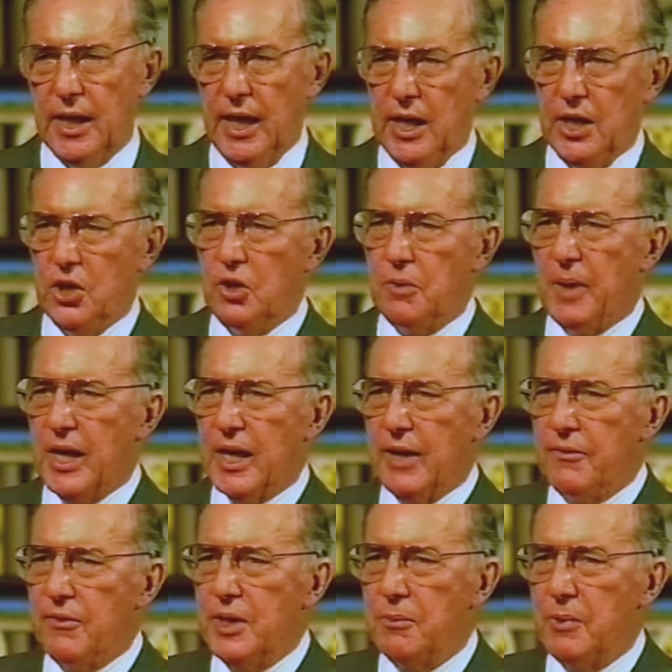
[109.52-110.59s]
He knew my
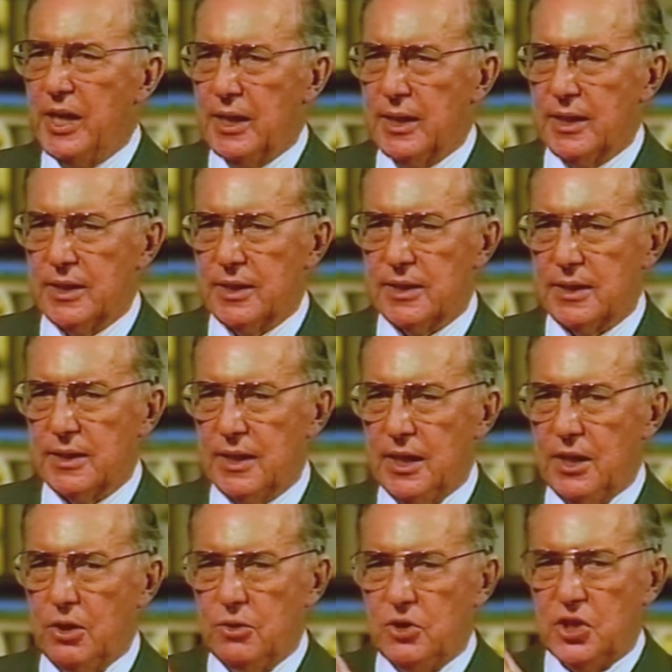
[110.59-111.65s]
every weakness.
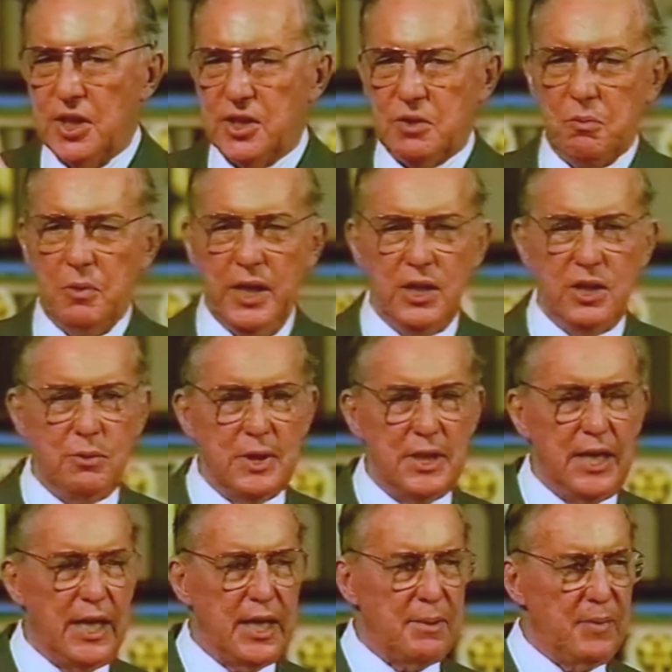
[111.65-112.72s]
He knew just when to
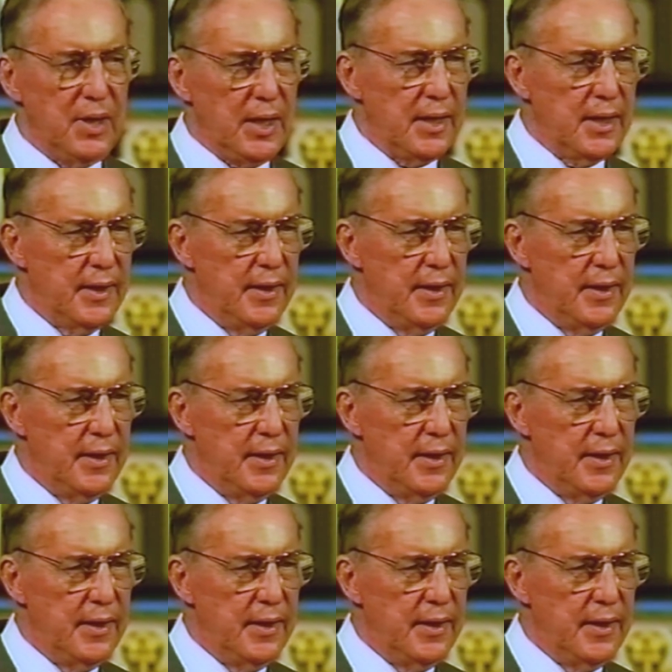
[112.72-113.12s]
attack me.